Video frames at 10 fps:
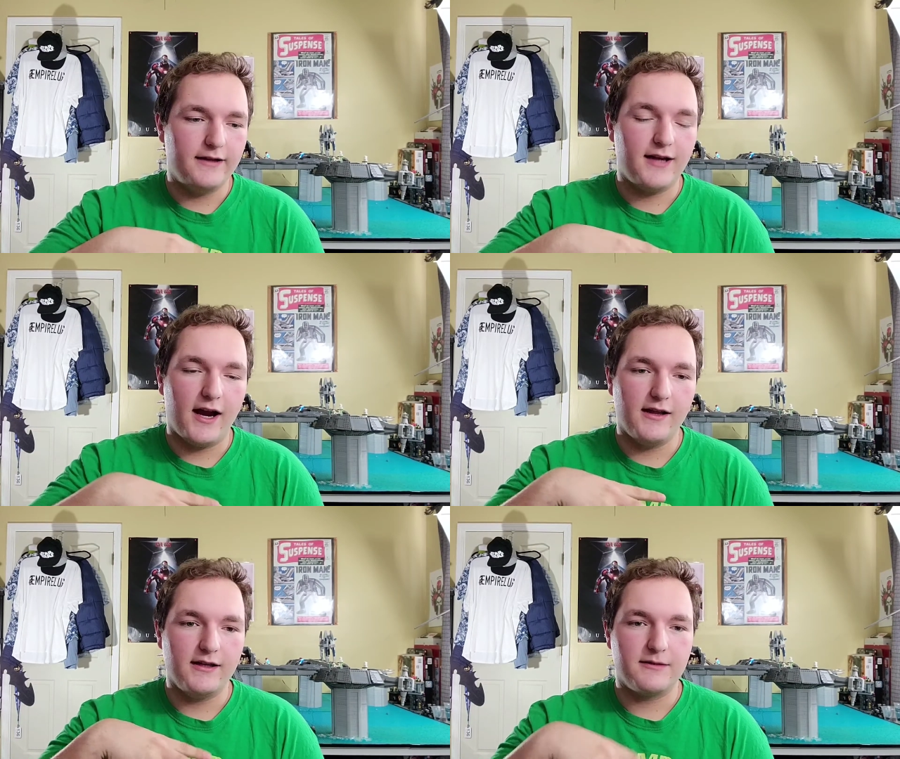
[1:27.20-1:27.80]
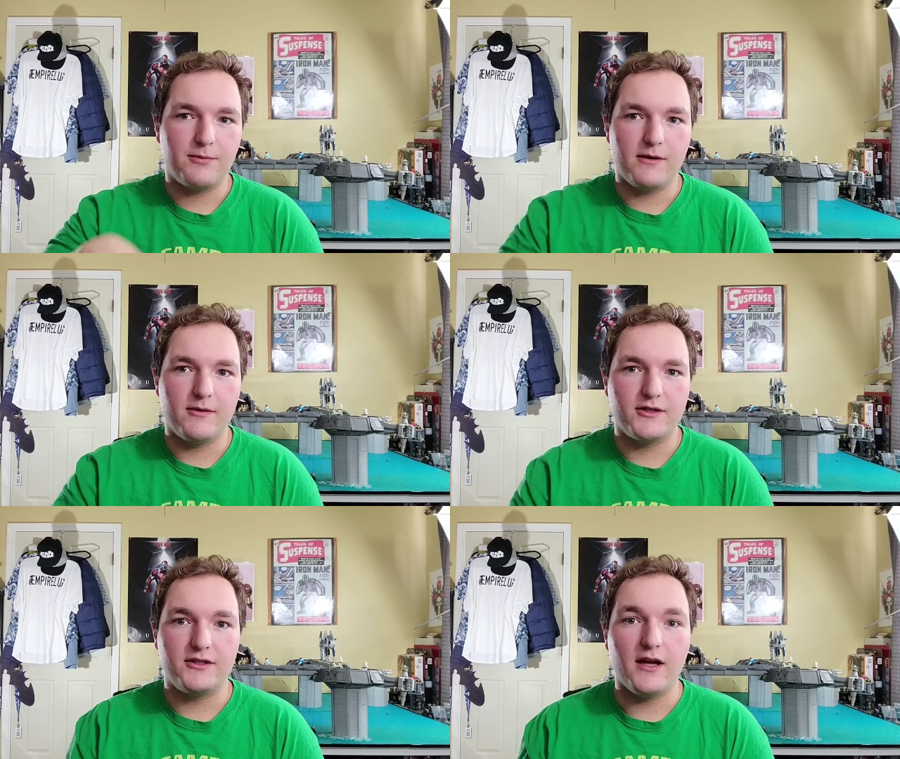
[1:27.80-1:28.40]
Tiling's pretty
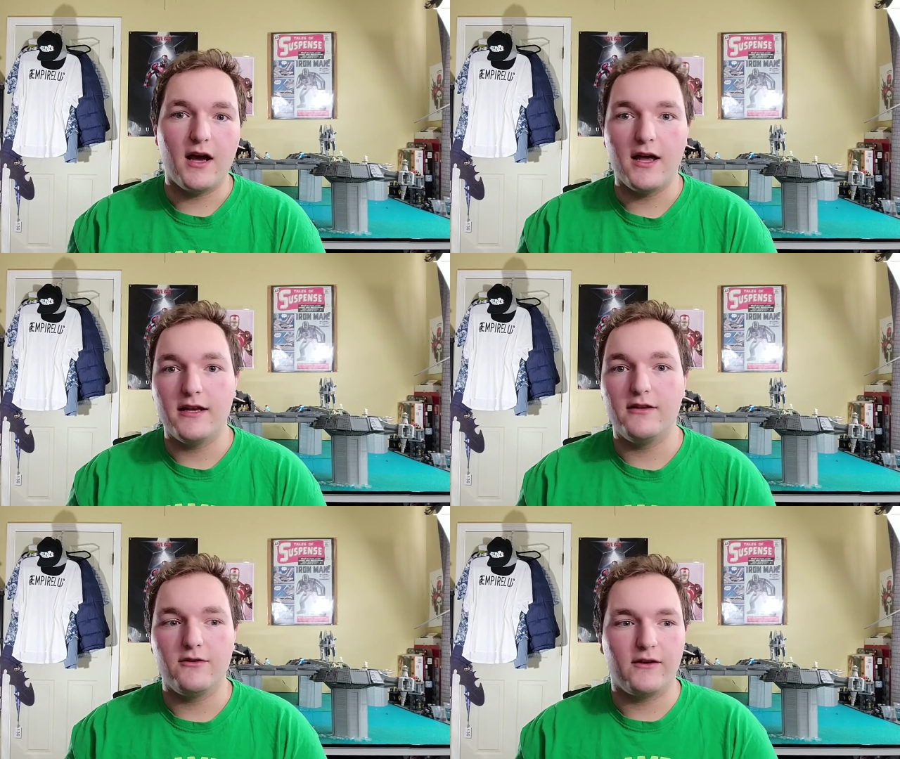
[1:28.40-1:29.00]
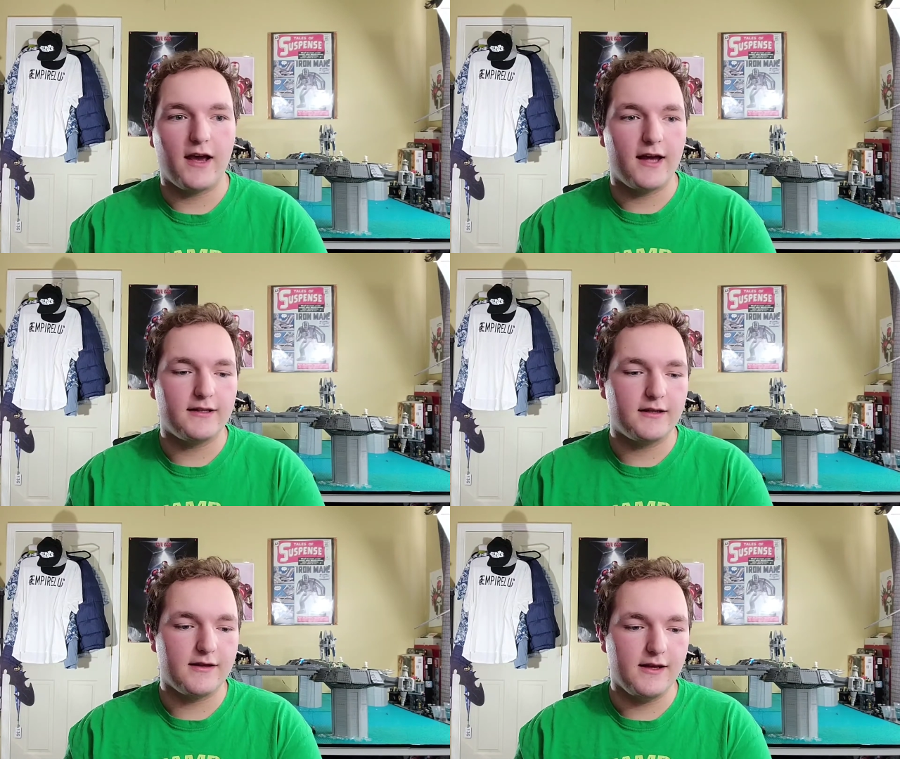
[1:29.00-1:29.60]
much done. You
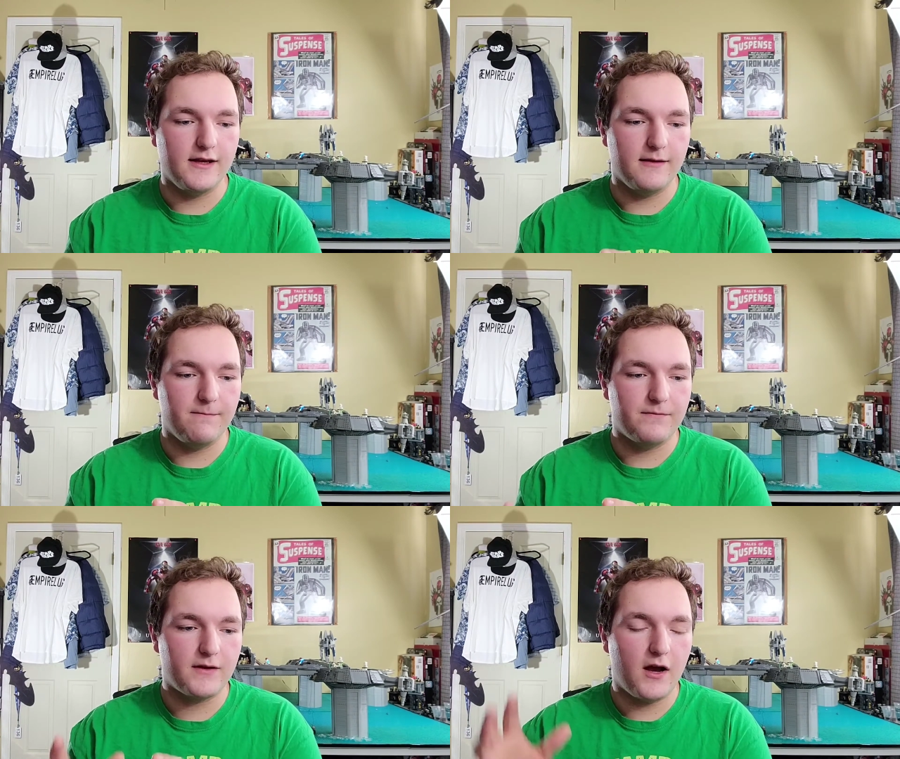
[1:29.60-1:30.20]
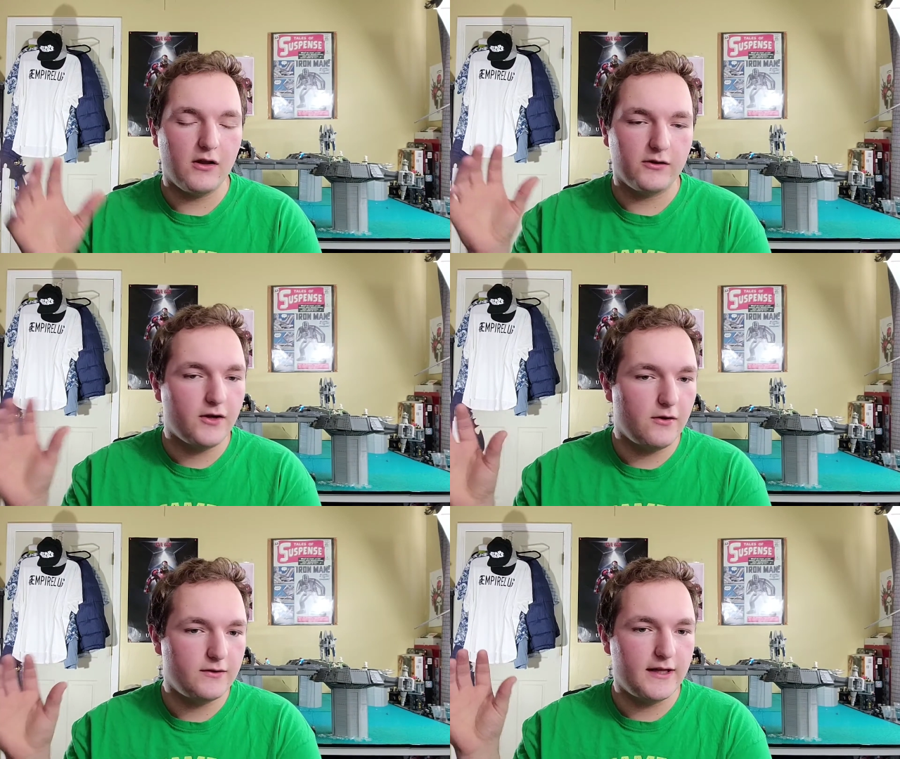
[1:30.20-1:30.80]
got the color
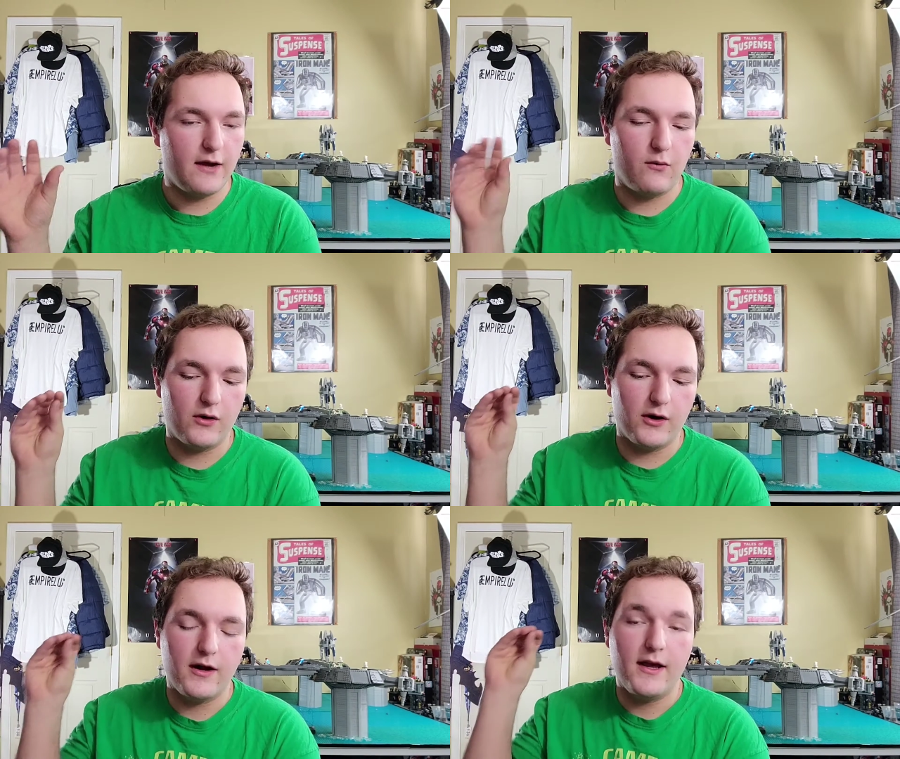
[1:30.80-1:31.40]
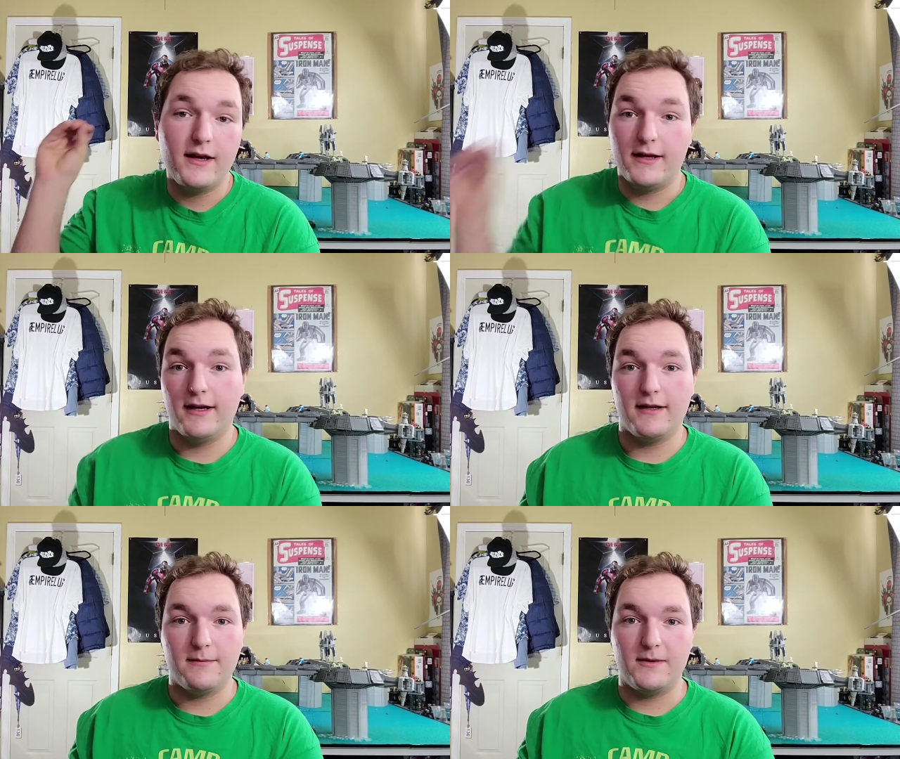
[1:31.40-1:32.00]
tones that were
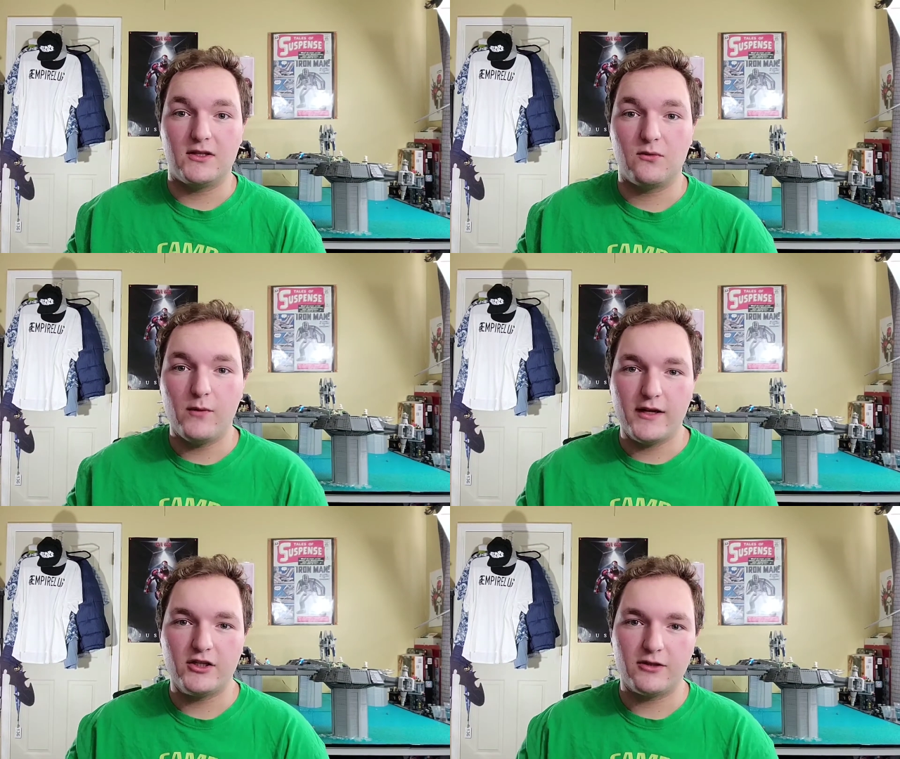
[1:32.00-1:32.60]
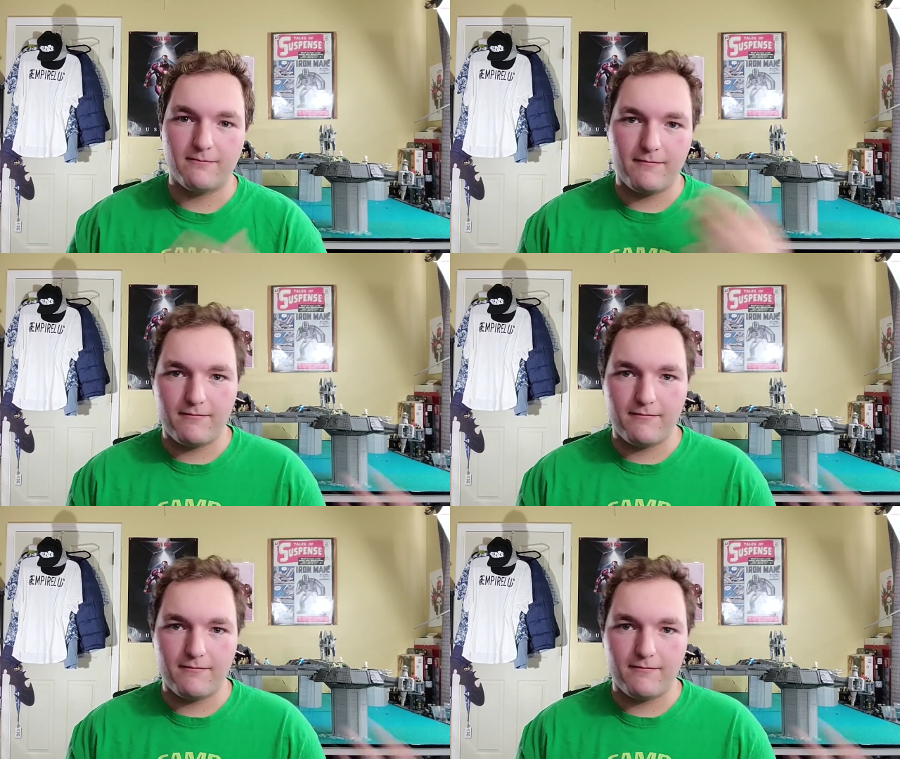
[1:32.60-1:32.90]
needing to be switched